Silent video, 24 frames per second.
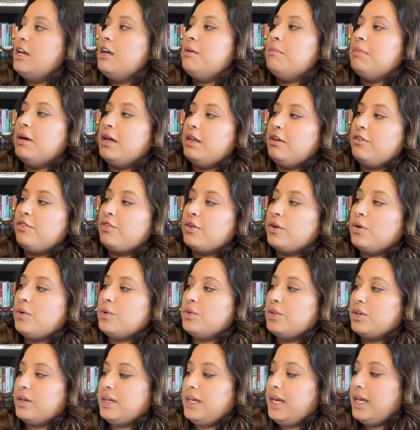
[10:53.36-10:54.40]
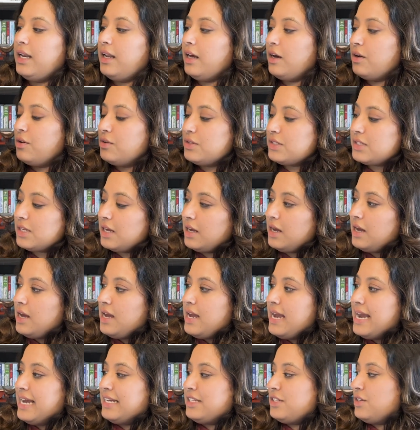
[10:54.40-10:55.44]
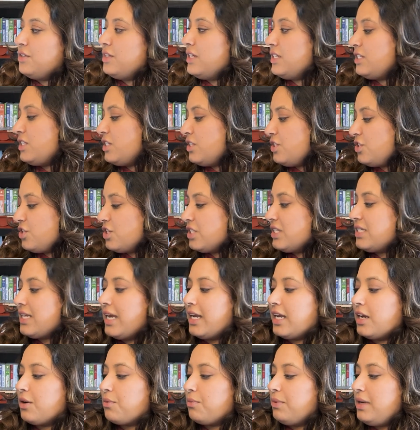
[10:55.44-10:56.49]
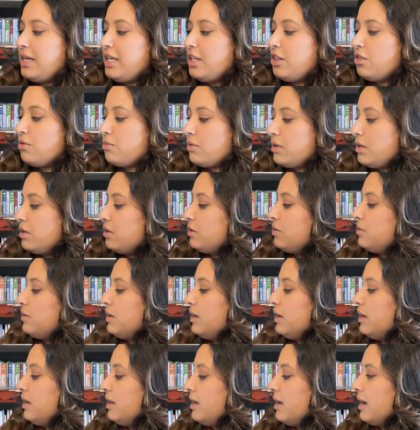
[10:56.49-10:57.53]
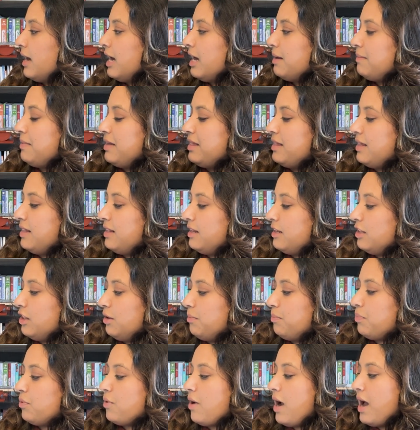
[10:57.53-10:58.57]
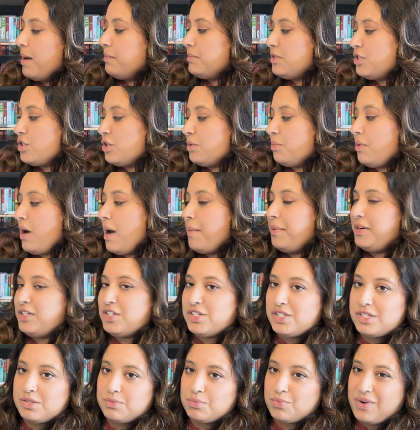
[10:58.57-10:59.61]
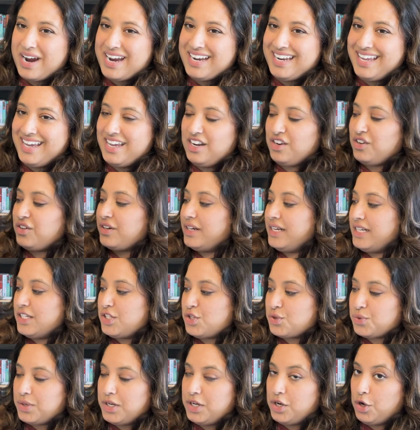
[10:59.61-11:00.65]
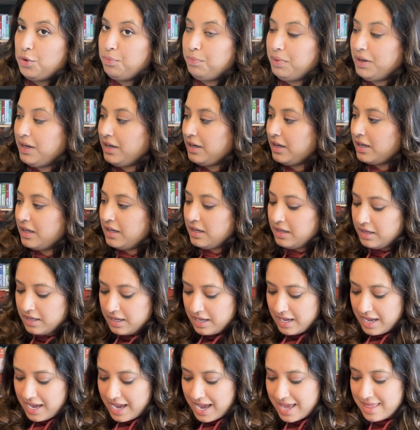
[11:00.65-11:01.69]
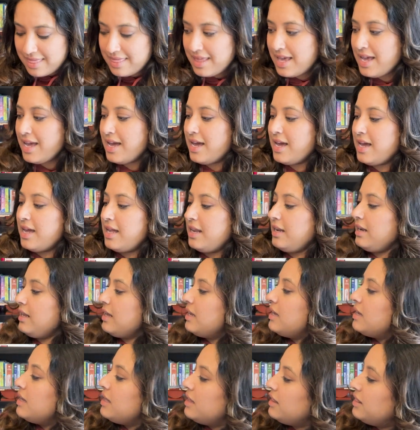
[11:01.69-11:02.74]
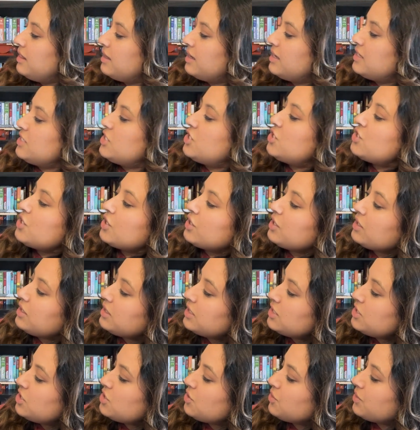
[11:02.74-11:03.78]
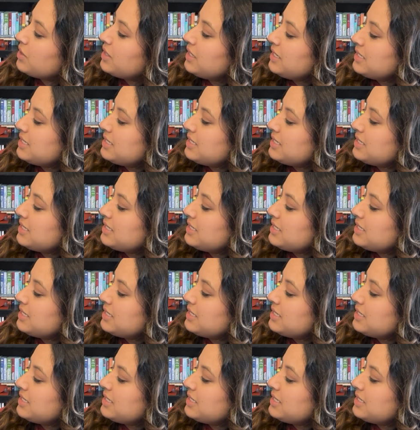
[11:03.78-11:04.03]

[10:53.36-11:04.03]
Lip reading: but for older kiddos. And so this is just like a read through, and then the prompts, she'll probably just write it in her history notebook. And then the circulatory